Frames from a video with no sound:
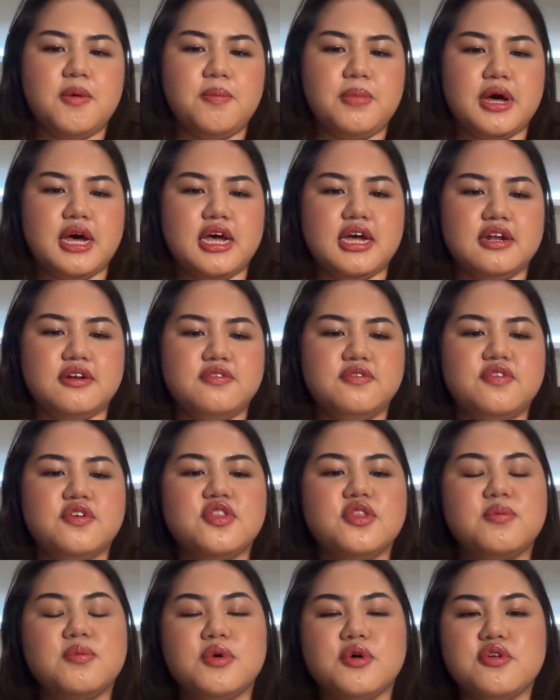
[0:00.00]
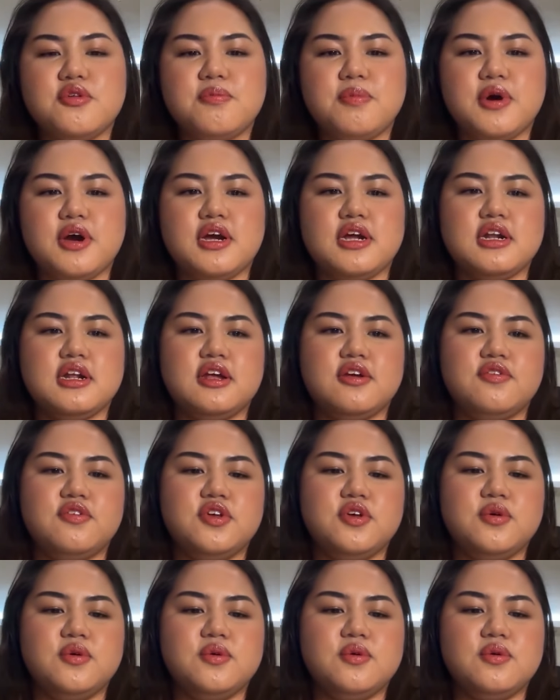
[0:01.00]
But for the most part, if
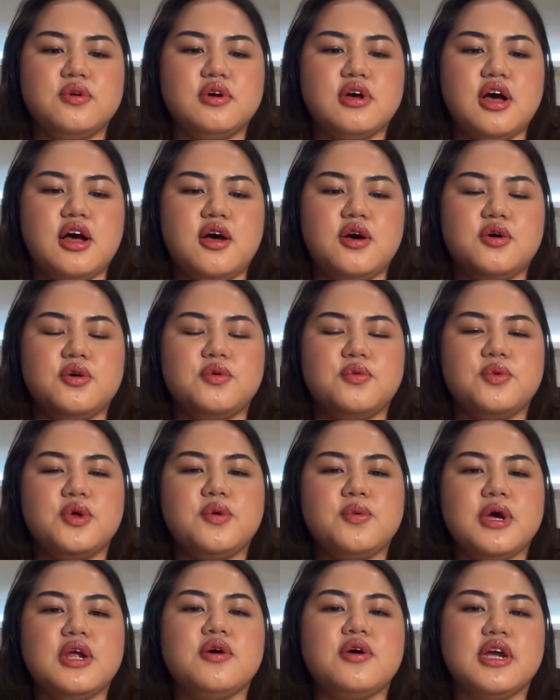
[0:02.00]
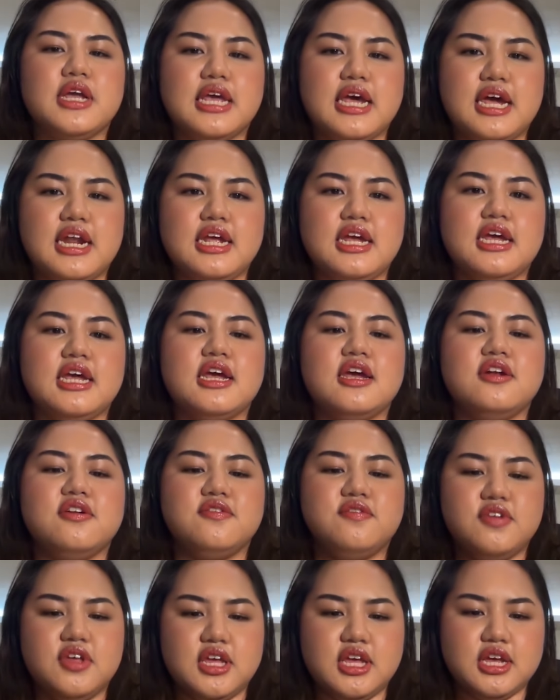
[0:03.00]
you, we went organic
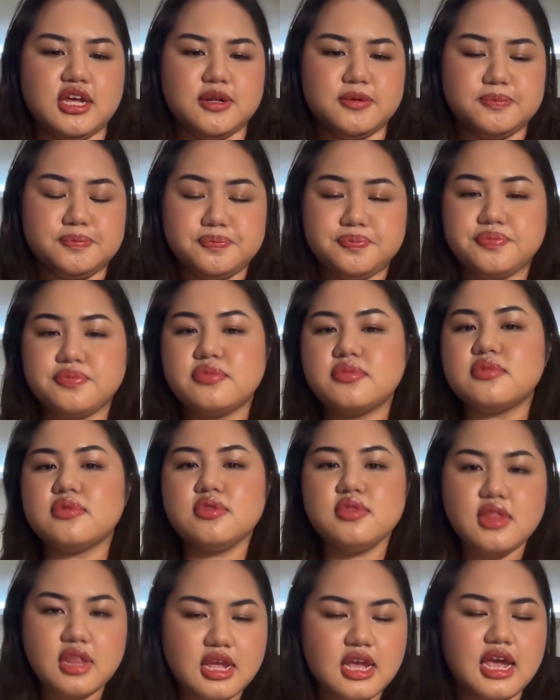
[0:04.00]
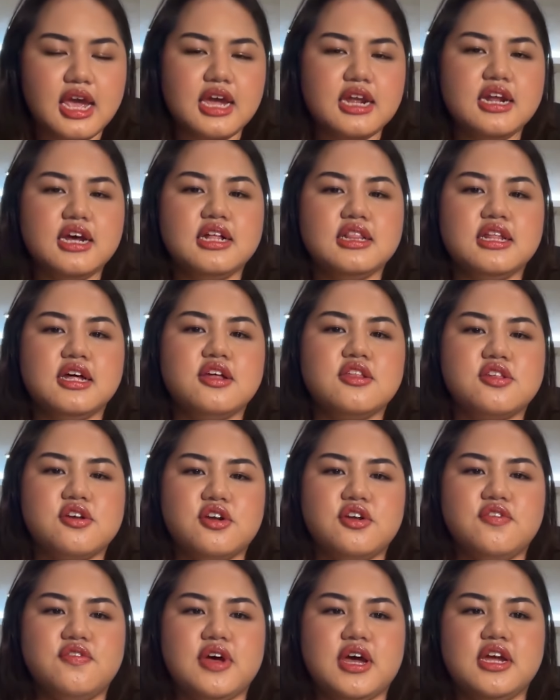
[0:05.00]
and vegan and halal
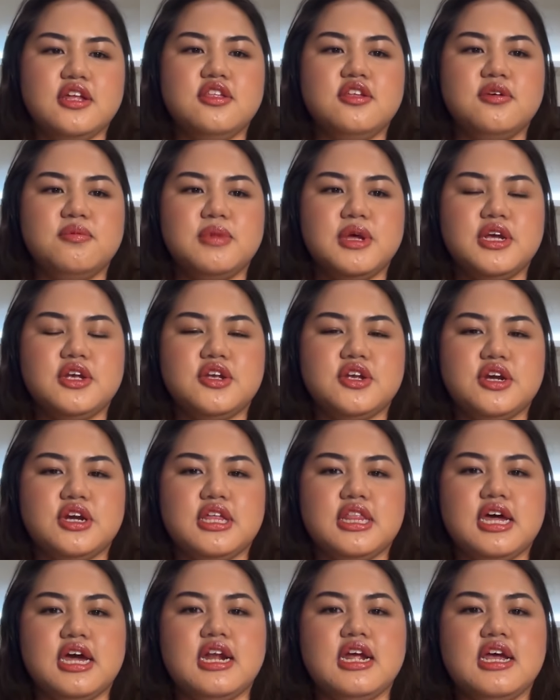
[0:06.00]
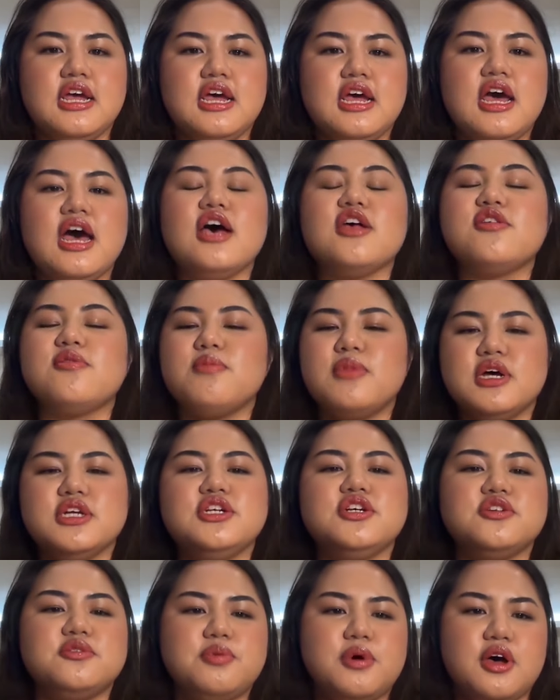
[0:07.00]
certified to make sure that as
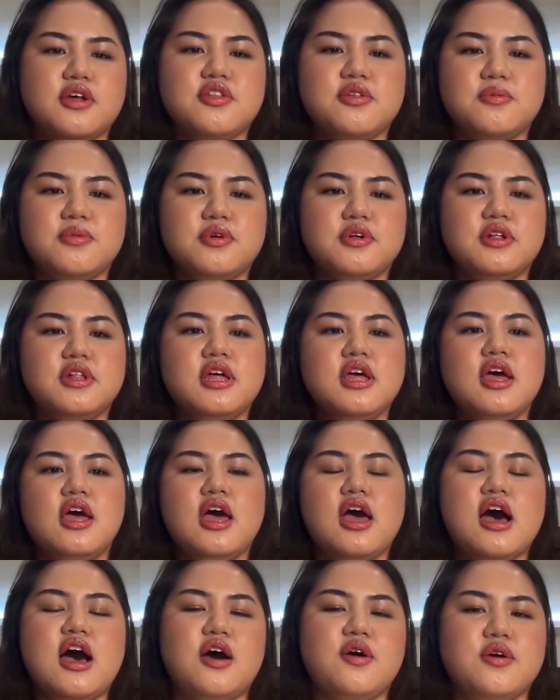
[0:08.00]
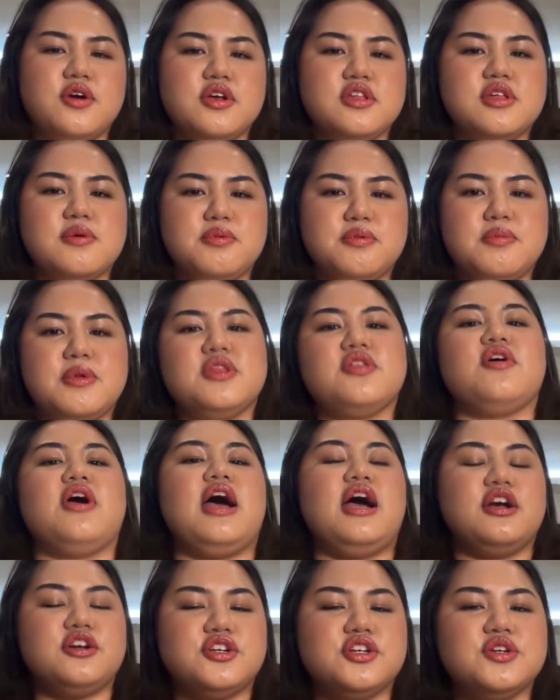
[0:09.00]
much as possible, our supplements
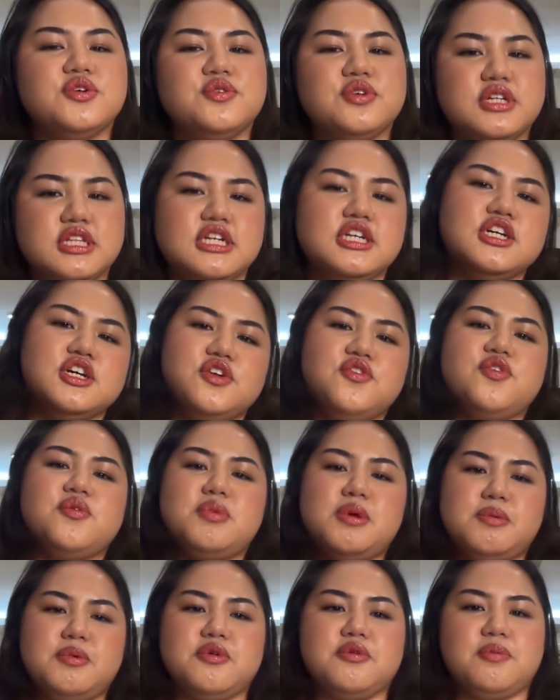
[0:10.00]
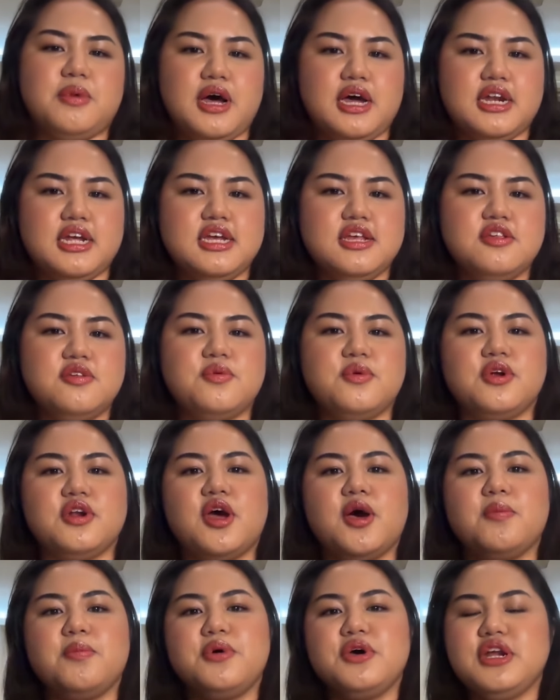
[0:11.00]
are actually really good for people's bodies. We're
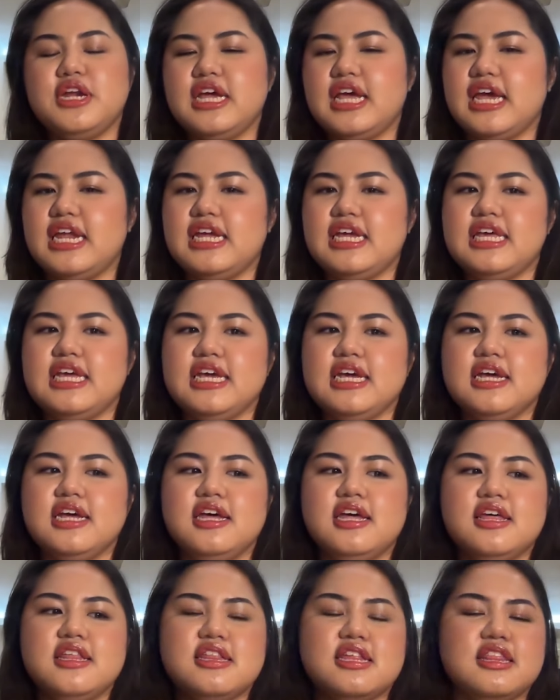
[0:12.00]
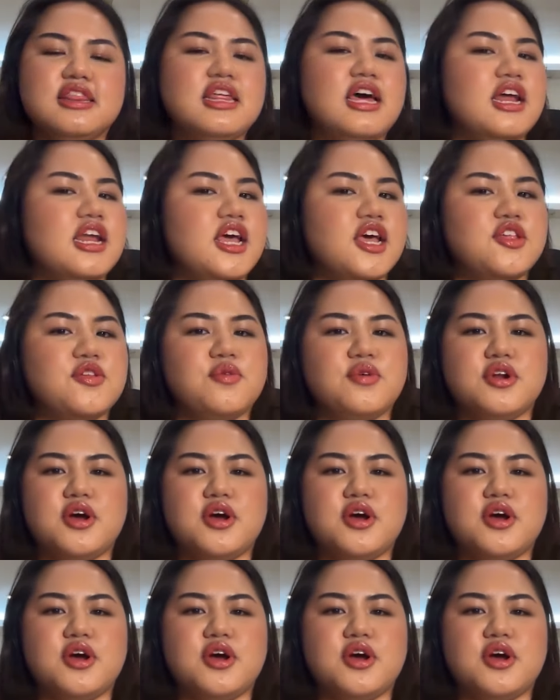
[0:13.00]
not putting any synthetics.